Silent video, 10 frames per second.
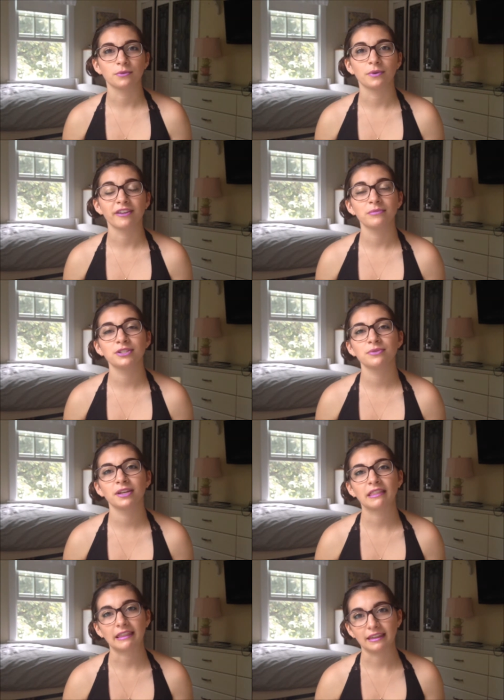What I've been
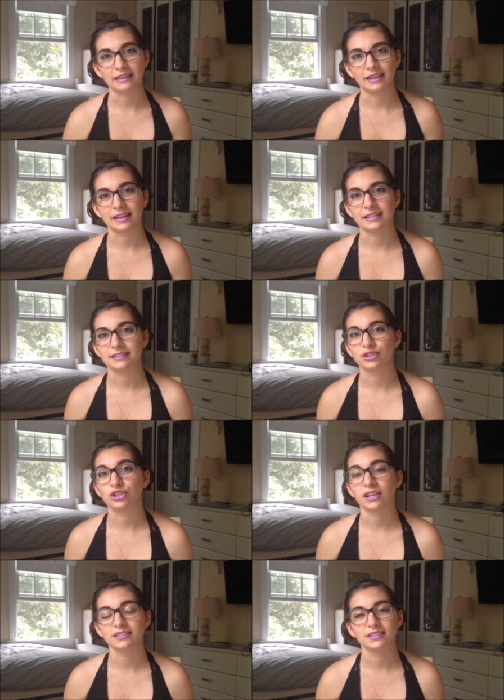doing lately is
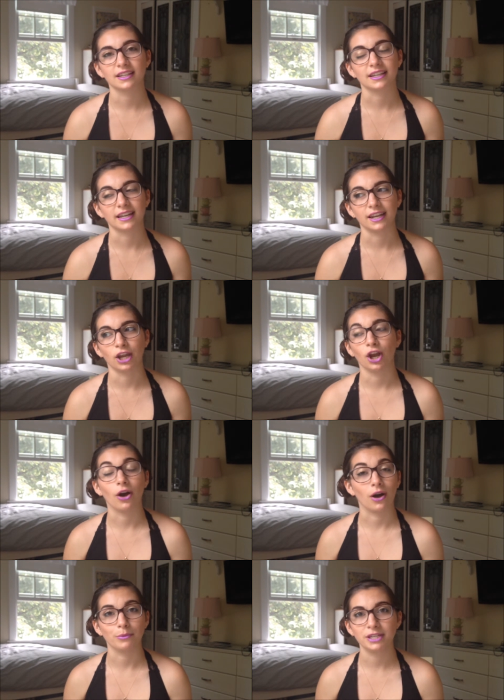just getting
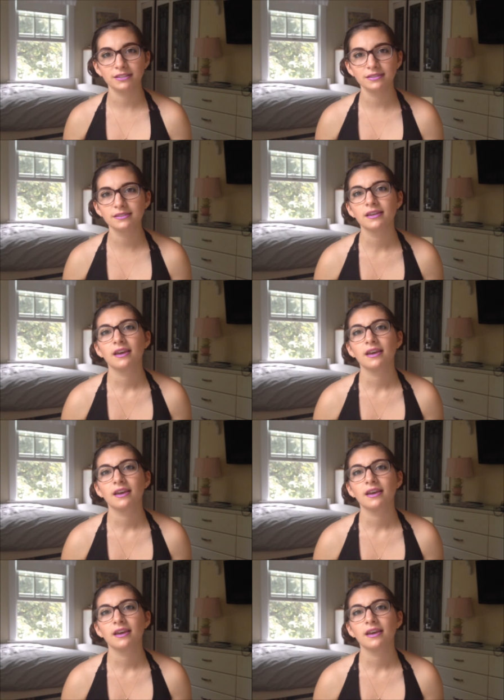commons,